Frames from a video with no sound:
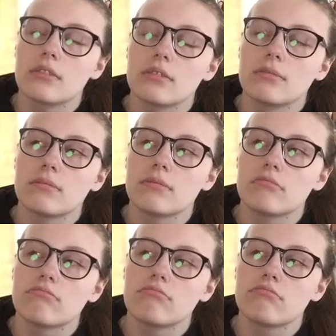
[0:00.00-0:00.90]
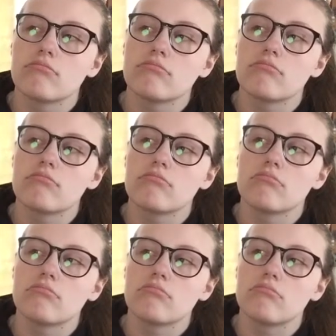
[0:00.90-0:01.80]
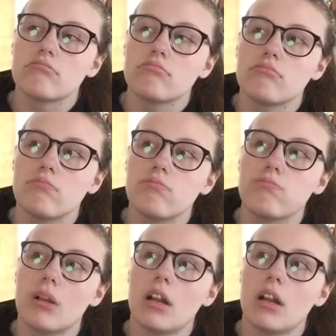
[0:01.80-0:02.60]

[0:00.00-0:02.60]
(no one is talking)